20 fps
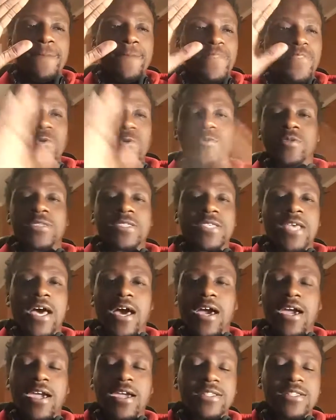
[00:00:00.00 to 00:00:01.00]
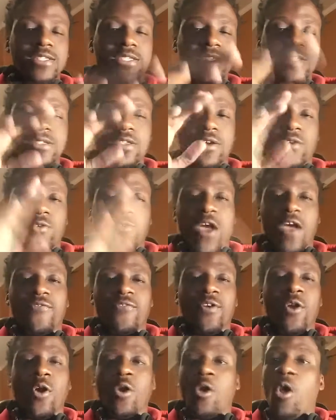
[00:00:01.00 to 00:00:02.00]
new designs,
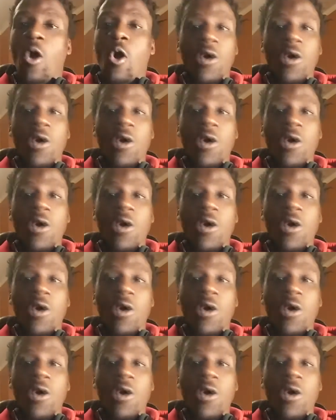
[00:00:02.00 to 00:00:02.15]
graphic art,